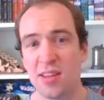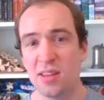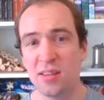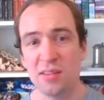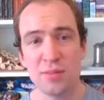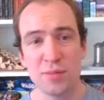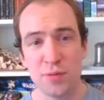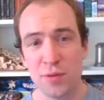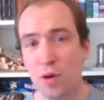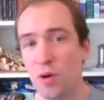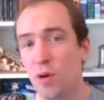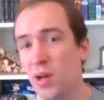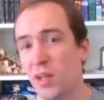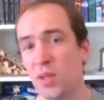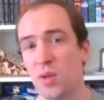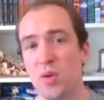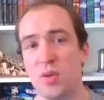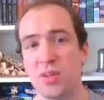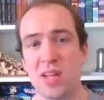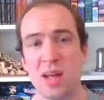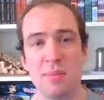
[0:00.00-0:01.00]
there's very
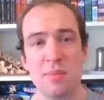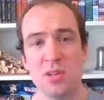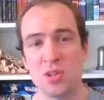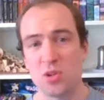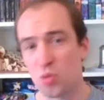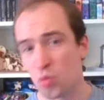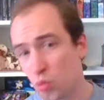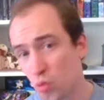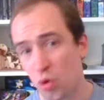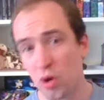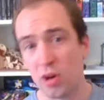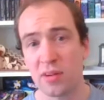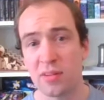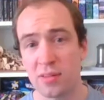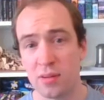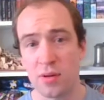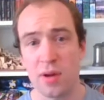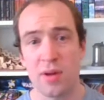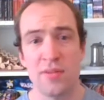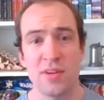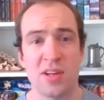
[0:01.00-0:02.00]
little damage
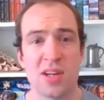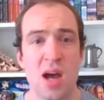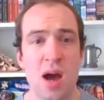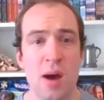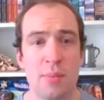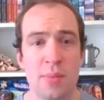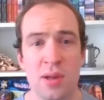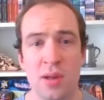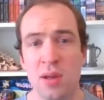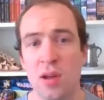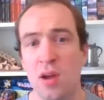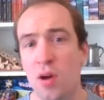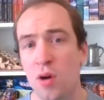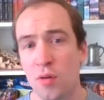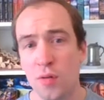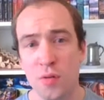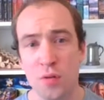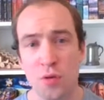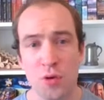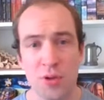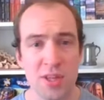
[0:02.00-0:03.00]
whatsoever coming
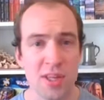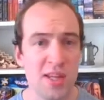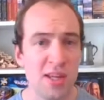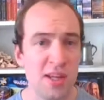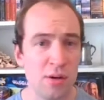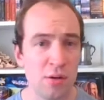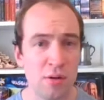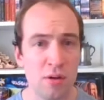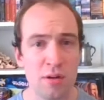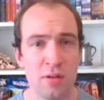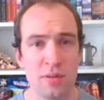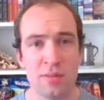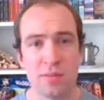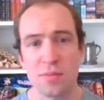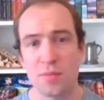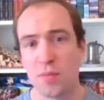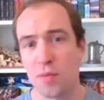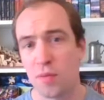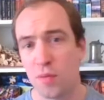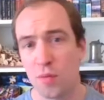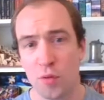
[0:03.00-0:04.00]
for the heroes,
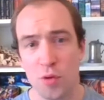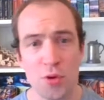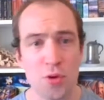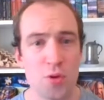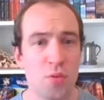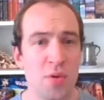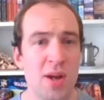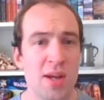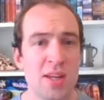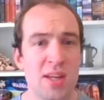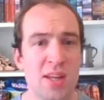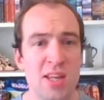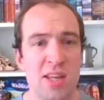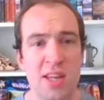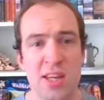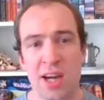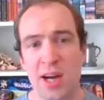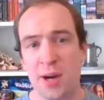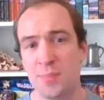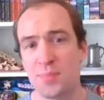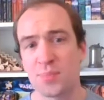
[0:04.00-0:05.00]
for the wrecker
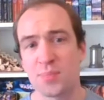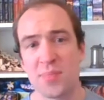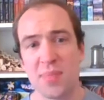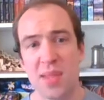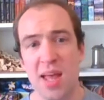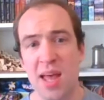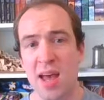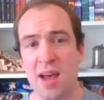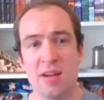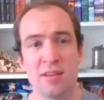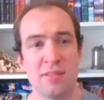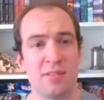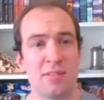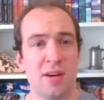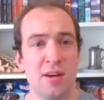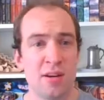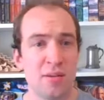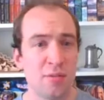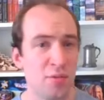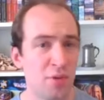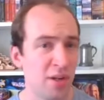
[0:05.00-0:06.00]
here.
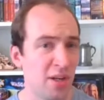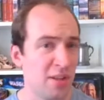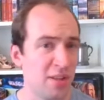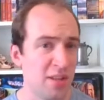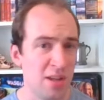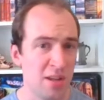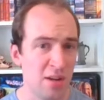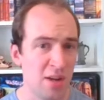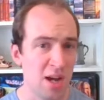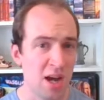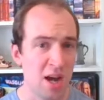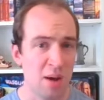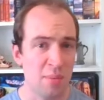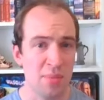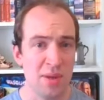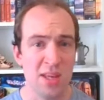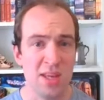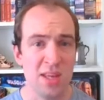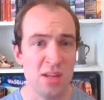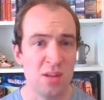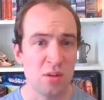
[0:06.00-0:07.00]
outside of really
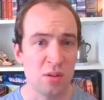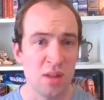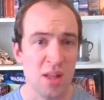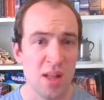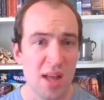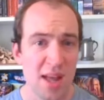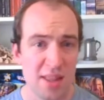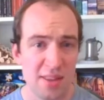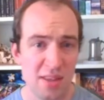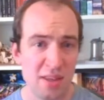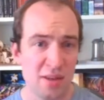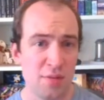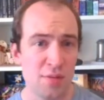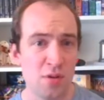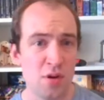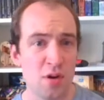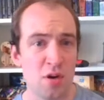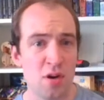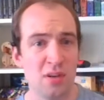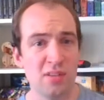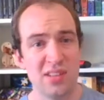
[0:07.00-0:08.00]
the Eagle, the
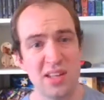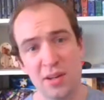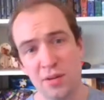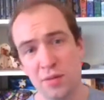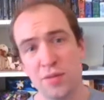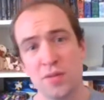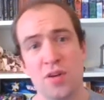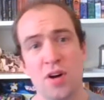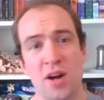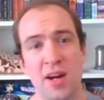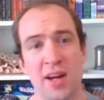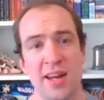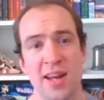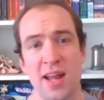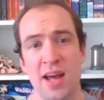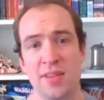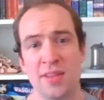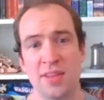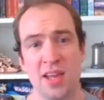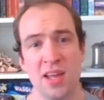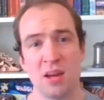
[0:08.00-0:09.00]
Infernos, and finally
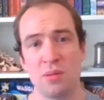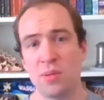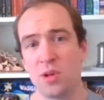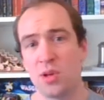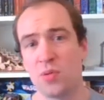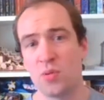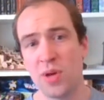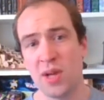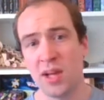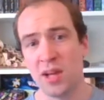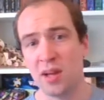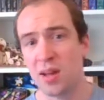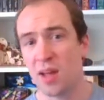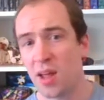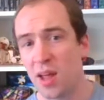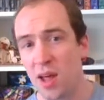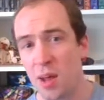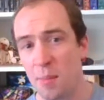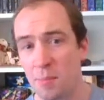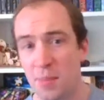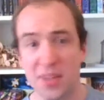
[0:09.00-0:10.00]
now the enemy Queen.
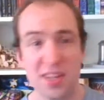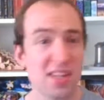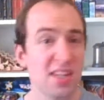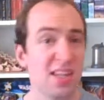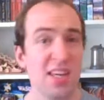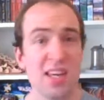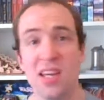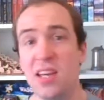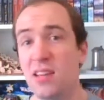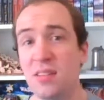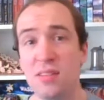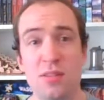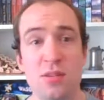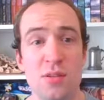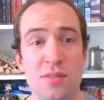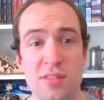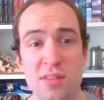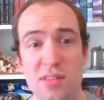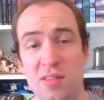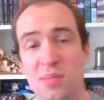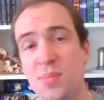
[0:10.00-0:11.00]
But the King's
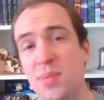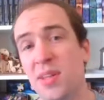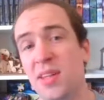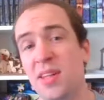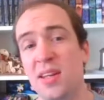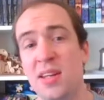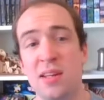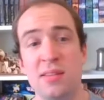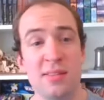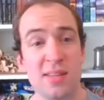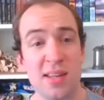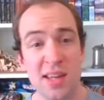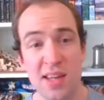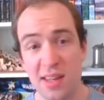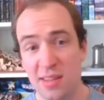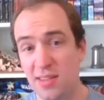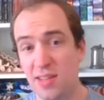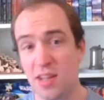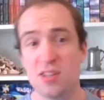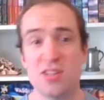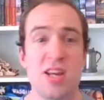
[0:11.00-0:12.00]
used his ability, so
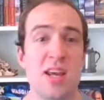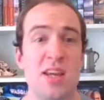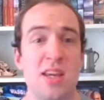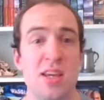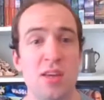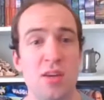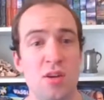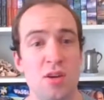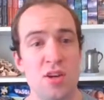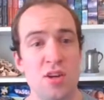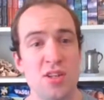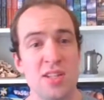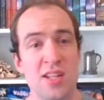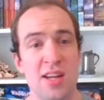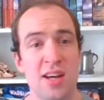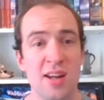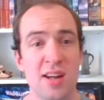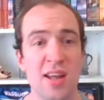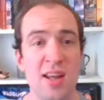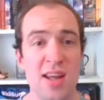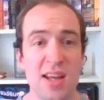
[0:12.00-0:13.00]
he's now taking her
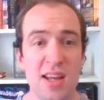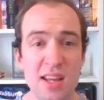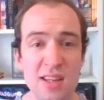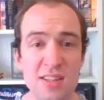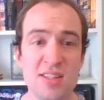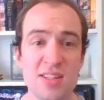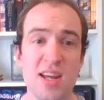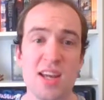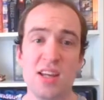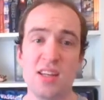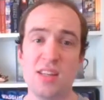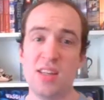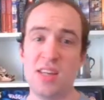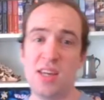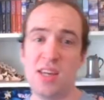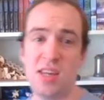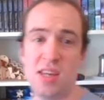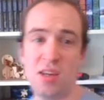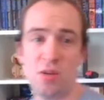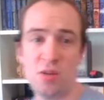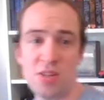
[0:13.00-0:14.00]
down. He's taking the
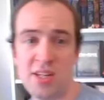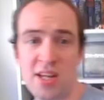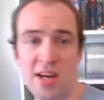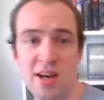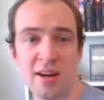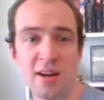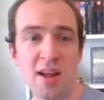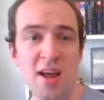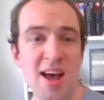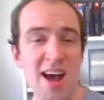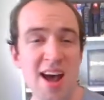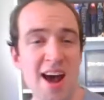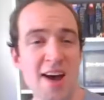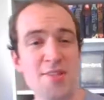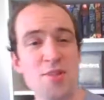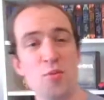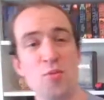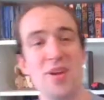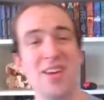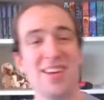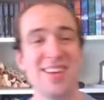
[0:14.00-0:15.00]
Eagle down,
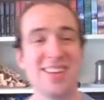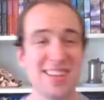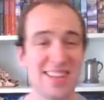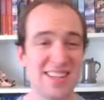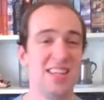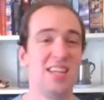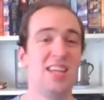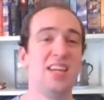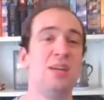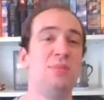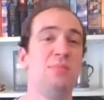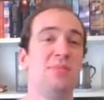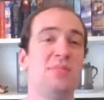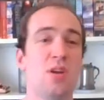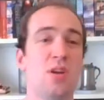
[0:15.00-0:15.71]
and the record keeps